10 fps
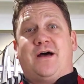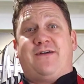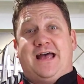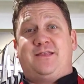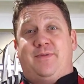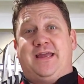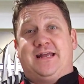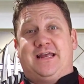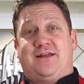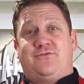I've had the
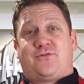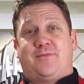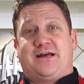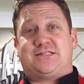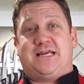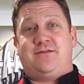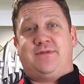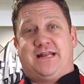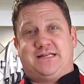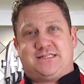bacon in for about 10
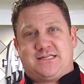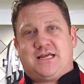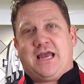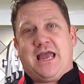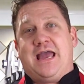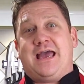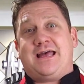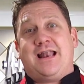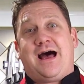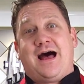minutes,
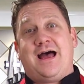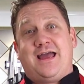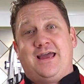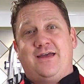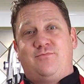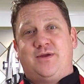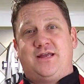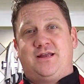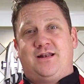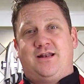and I have
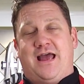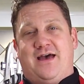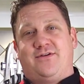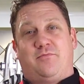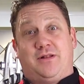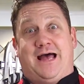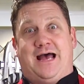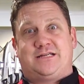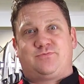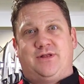been having a
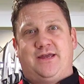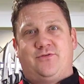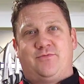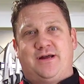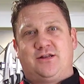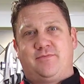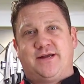blast playing with my little